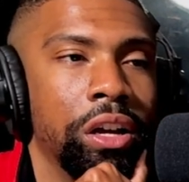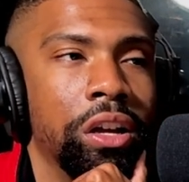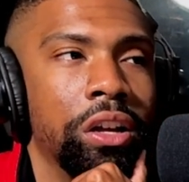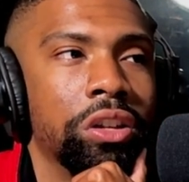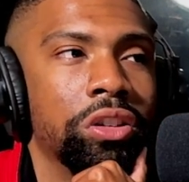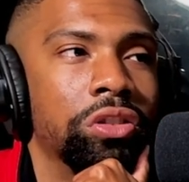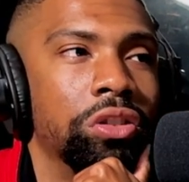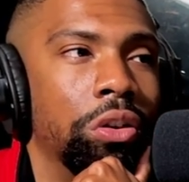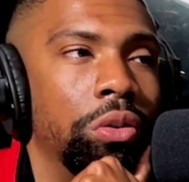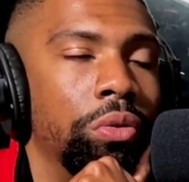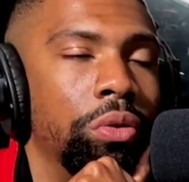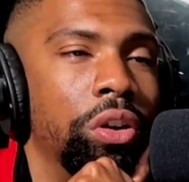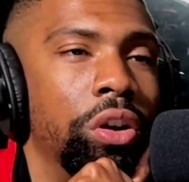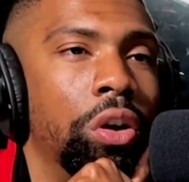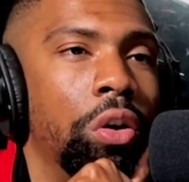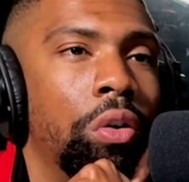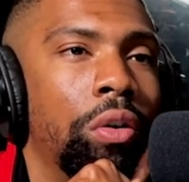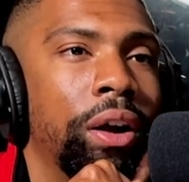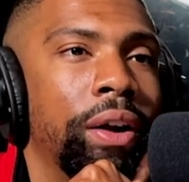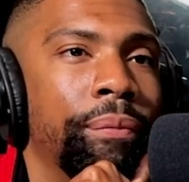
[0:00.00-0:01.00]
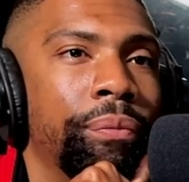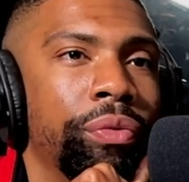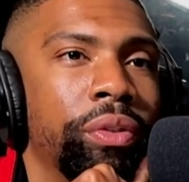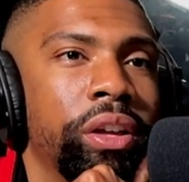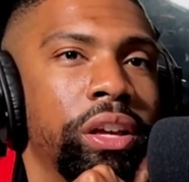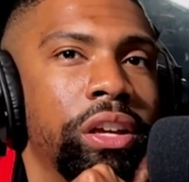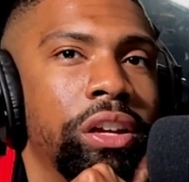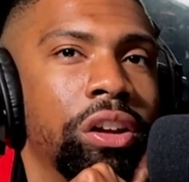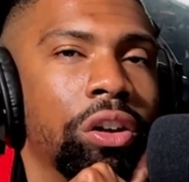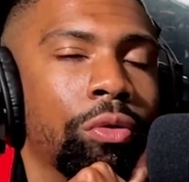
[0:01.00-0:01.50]
So knowing
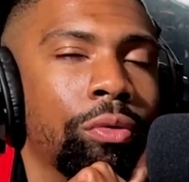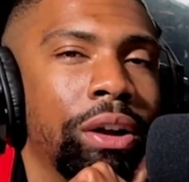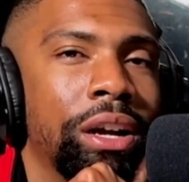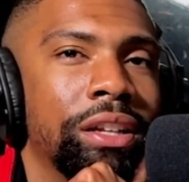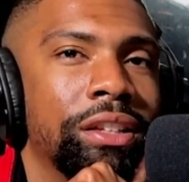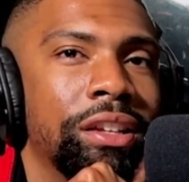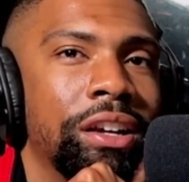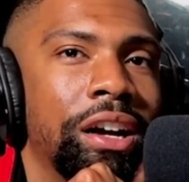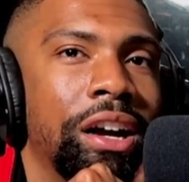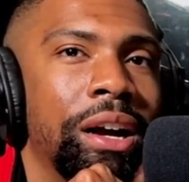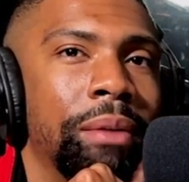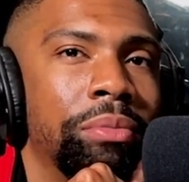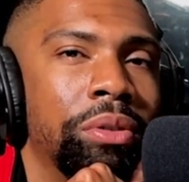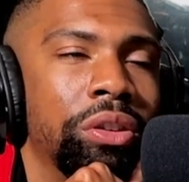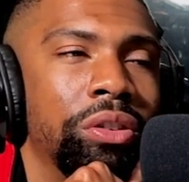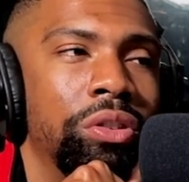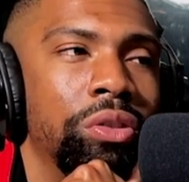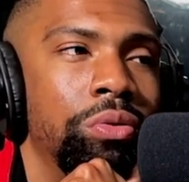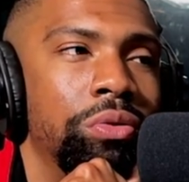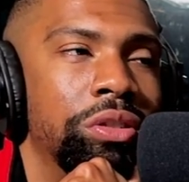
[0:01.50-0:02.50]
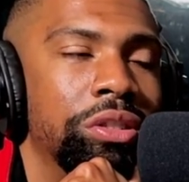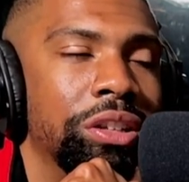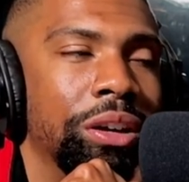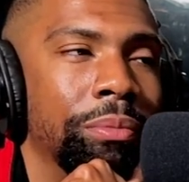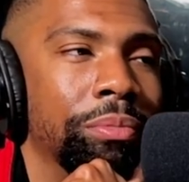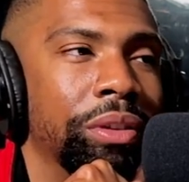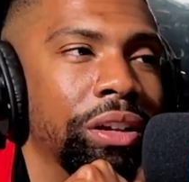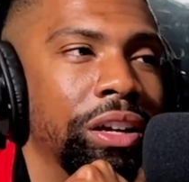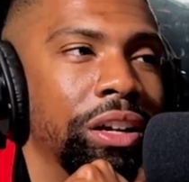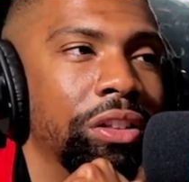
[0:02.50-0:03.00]
the correct time to do
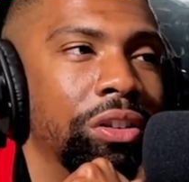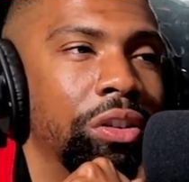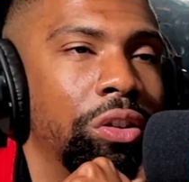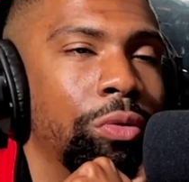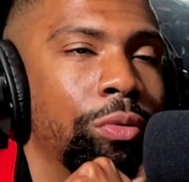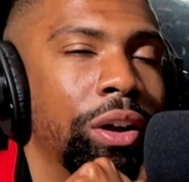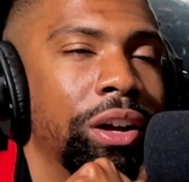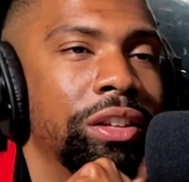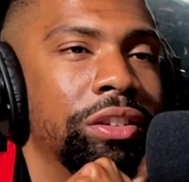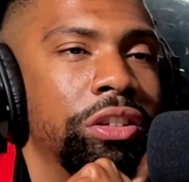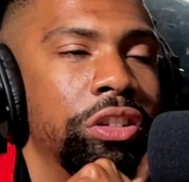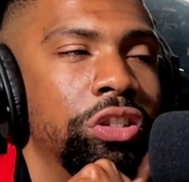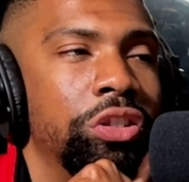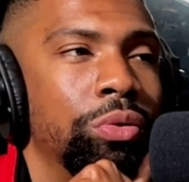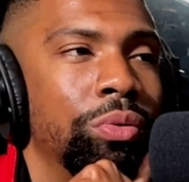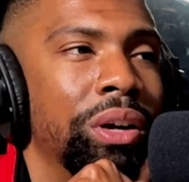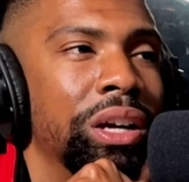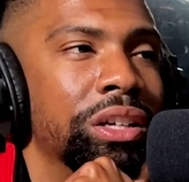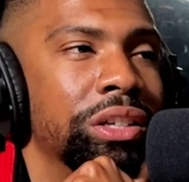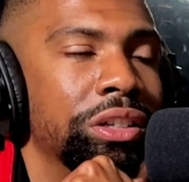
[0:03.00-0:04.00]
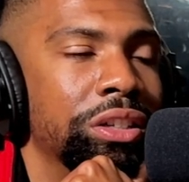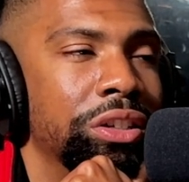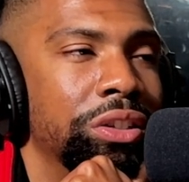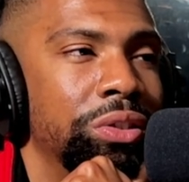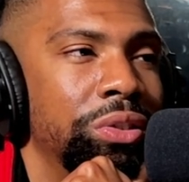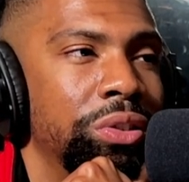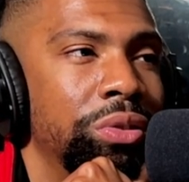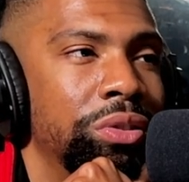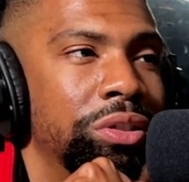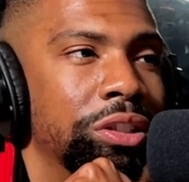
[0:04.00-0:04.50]
something and the correct situation to
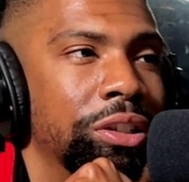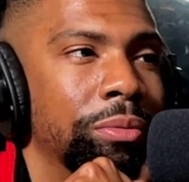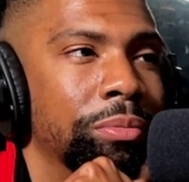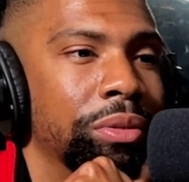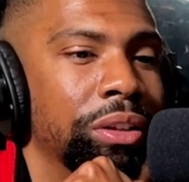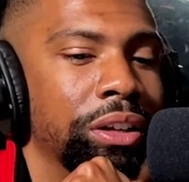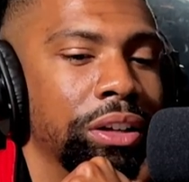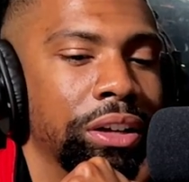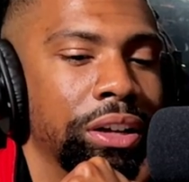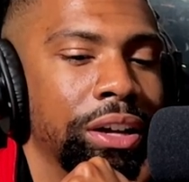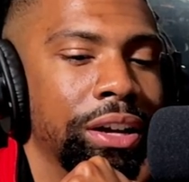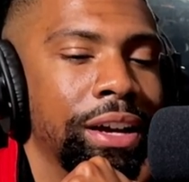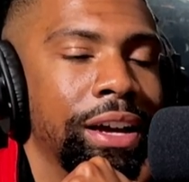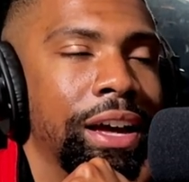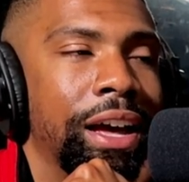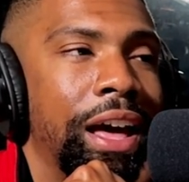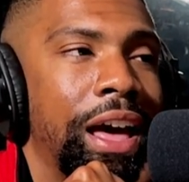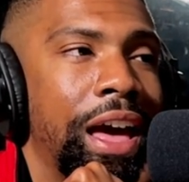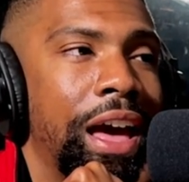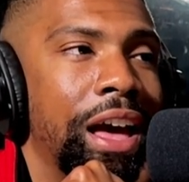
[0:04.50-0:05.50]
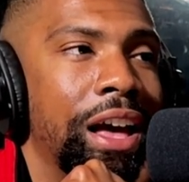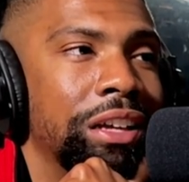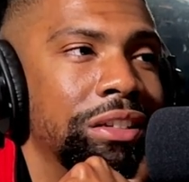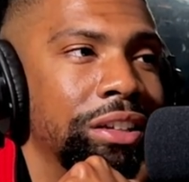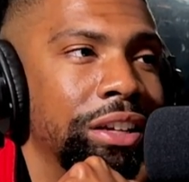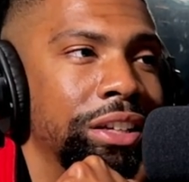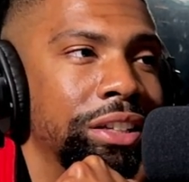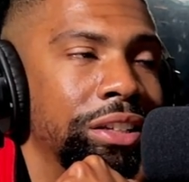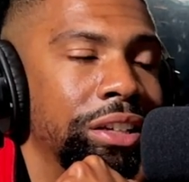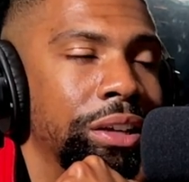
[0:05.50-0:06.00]
do something as
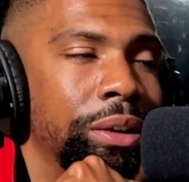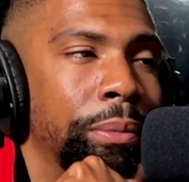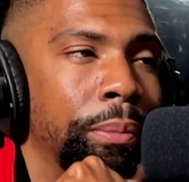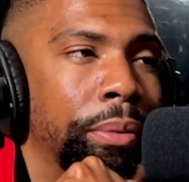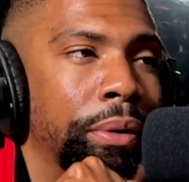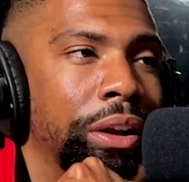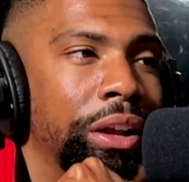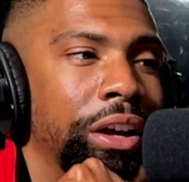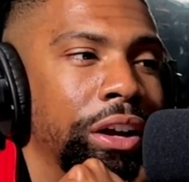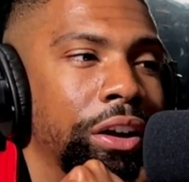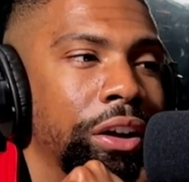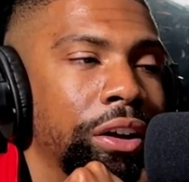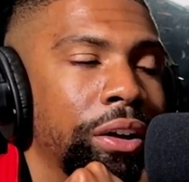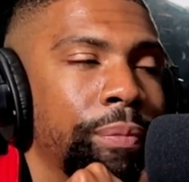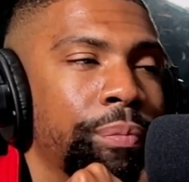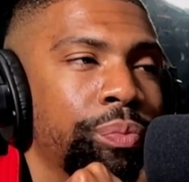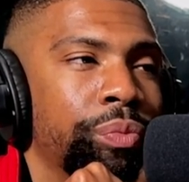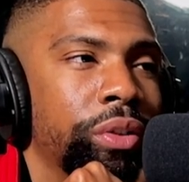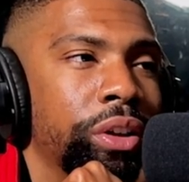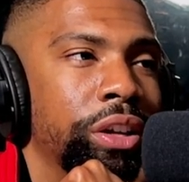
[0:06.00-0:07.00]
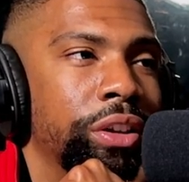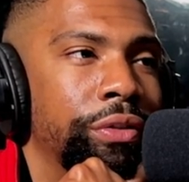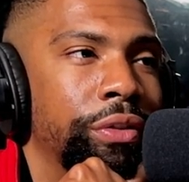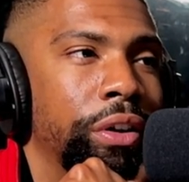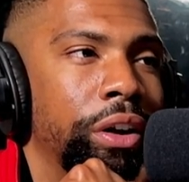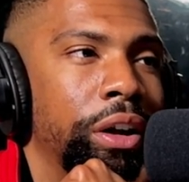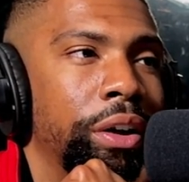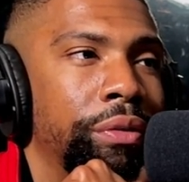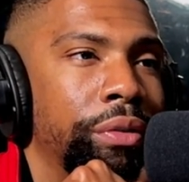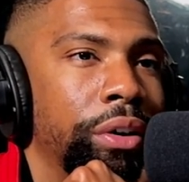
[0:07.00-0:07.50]
a team player is
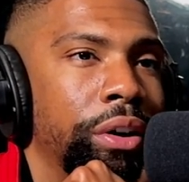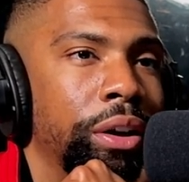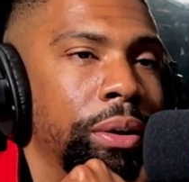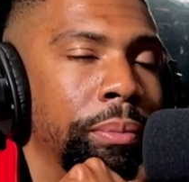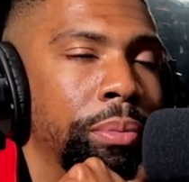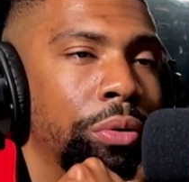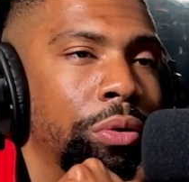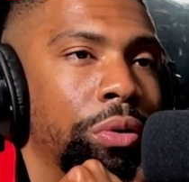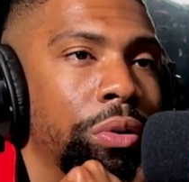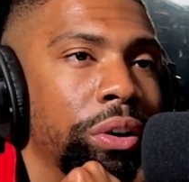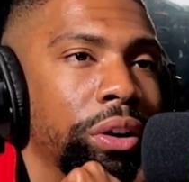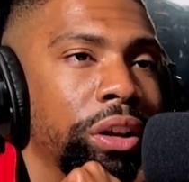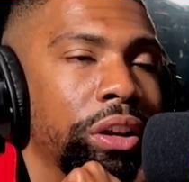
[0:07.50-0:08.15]
very, very important.